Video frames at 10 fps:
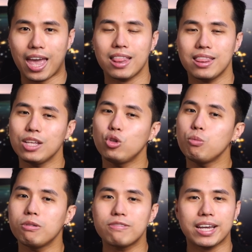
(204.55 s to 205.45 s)
and they
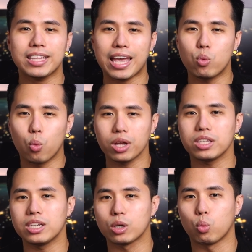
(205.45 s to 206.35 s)
do provide a
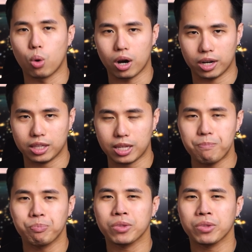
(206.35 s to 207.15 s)
1-year warranty.